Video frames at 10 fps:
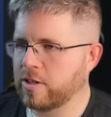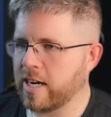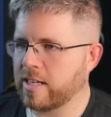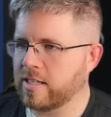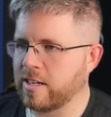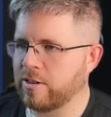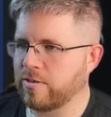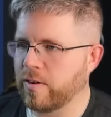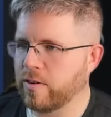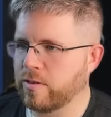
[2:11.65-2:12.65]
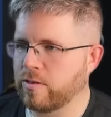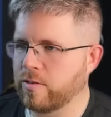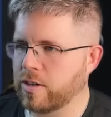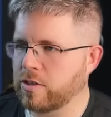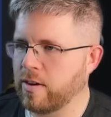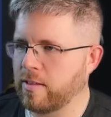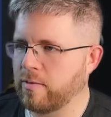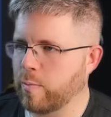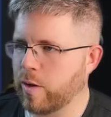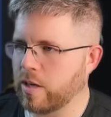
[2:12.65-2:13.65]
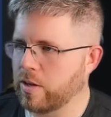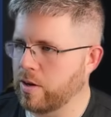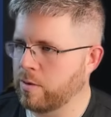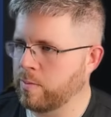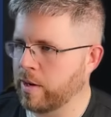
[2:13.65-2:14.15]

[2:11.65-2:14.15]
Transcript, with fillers: Jack is an introvert who draws strength from being alone,